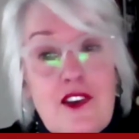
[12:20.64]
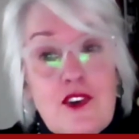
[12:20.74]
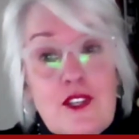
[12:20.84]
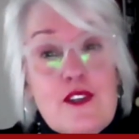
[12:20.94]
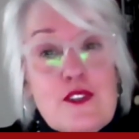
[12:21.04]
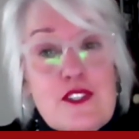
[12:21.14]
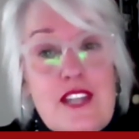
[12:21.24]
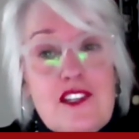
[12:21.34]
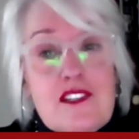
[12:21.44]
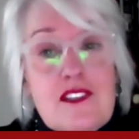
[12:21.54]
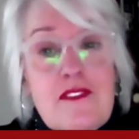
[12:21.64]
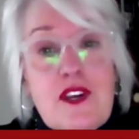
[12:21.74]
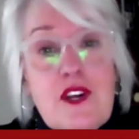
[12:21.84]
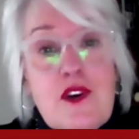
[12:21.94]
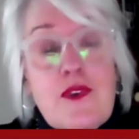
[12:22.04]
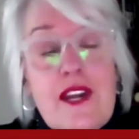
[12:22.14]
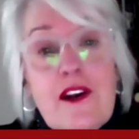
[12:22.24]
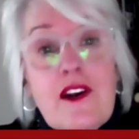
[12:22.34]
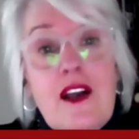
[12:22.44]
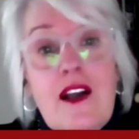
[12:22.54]
earlier stages of their
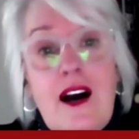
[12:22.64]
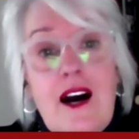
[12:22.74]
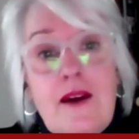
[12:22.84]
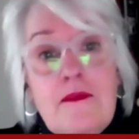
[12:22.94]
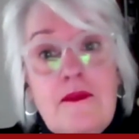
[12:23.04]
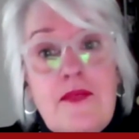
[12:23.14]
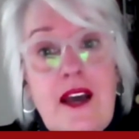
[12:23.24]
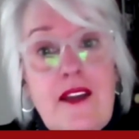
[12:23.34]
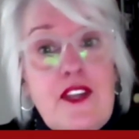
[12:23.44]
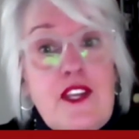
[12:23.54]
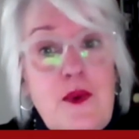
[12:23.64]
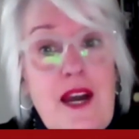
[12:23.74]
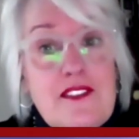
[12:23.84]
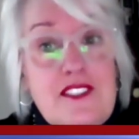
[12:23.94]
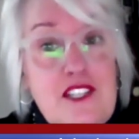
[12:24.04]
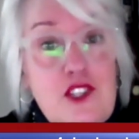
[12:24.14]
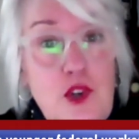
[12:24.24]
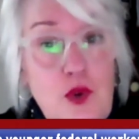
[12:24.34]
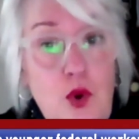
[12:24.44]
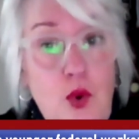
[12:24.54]
career, the U.S.
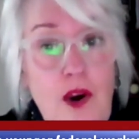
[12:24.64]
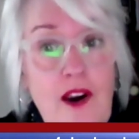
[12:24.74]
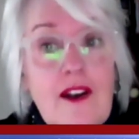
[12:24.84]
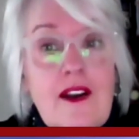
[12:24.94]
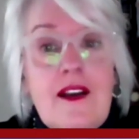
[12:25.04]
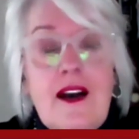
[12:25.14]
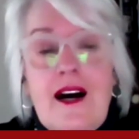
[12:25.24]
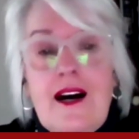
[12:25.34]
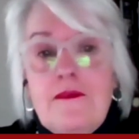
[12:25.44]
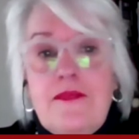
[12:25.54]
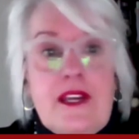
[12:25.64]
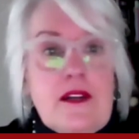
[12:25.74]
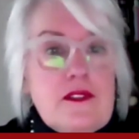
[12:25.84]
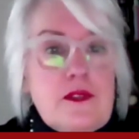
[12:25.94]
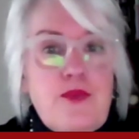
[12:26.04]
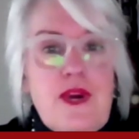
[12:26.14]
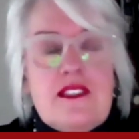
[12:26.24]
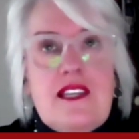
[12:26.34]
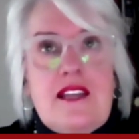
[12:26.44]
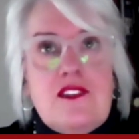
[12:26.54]
Digital Corps, there's
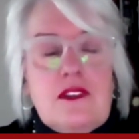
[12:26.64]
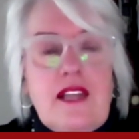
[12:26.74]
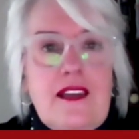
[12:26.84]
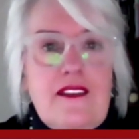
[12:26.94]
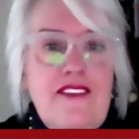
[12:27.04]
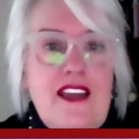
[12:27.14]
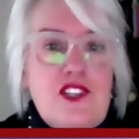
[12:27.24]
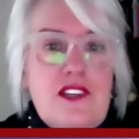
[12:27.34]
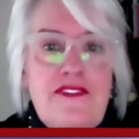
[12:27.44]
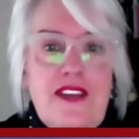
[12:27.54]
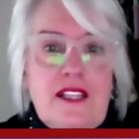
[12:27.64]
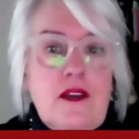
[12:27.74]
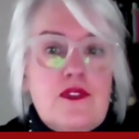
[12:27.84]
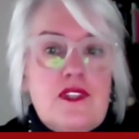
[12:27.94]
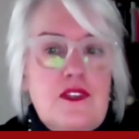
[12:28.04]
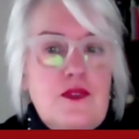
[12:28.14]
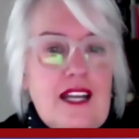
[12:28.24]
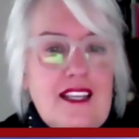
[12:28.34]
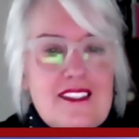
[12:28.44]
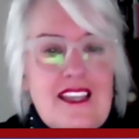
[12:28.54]
Presidential Innovation Fellows, the
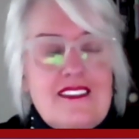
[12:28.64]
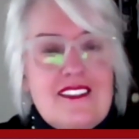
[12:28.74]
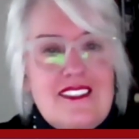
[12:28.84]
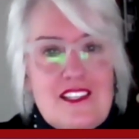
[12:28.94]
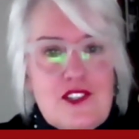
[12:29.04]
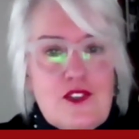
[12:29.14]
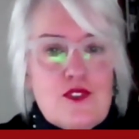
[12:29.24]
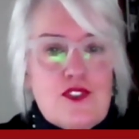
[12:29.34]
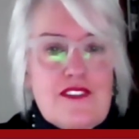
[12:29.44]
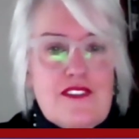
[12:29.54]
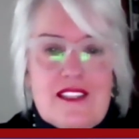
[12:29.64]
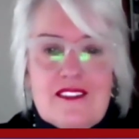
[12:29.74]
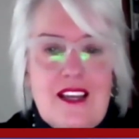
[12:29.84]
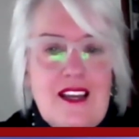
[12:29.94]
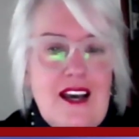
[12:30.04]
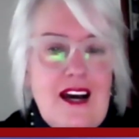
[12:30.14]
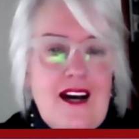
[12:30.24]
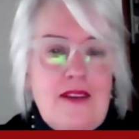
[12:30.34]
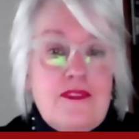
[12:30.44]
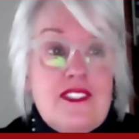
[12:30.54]
United States Digital Service,
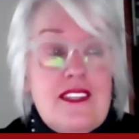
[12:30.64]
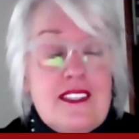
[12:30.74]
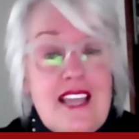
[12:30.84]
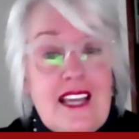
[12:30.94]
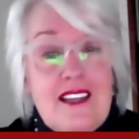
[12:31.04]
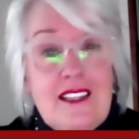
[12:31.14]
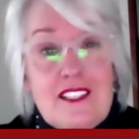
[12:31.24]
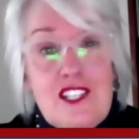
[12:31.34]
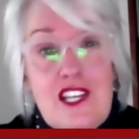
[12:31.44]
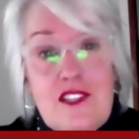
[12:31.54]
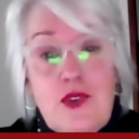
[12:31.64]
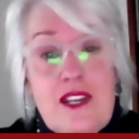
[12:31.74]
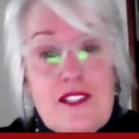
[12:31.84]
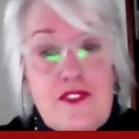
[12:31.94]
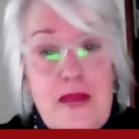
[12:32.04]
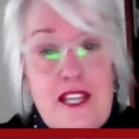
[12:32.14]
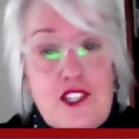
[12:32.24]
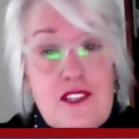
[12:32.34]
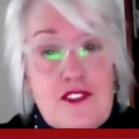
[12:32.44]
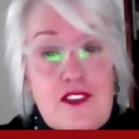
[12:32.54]
the Technology
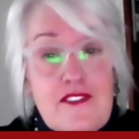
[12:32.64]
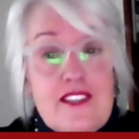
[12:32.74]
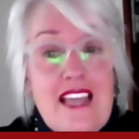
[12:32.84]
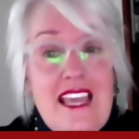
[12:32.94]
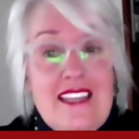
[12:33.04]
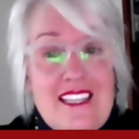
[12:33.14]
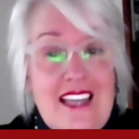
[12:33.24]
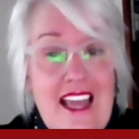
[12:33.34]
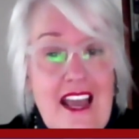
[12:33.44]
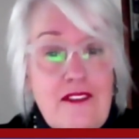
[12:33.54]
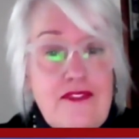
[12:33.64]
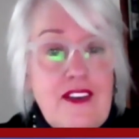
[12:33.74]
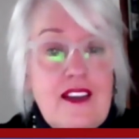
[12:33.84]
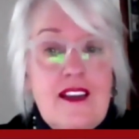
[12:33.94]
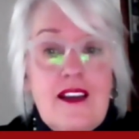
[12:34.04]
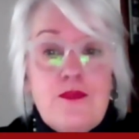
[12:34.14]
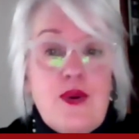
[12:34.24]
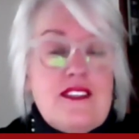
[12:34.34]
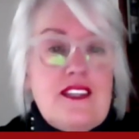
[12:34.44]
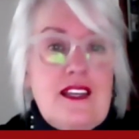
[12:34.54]
Transformation Service, 18F,
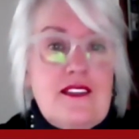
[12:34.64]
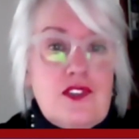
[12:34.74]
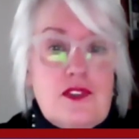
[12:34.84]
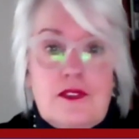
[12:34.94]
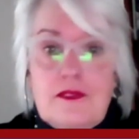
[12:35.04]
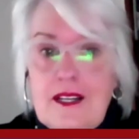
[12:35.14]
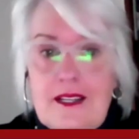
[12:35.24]
Presidential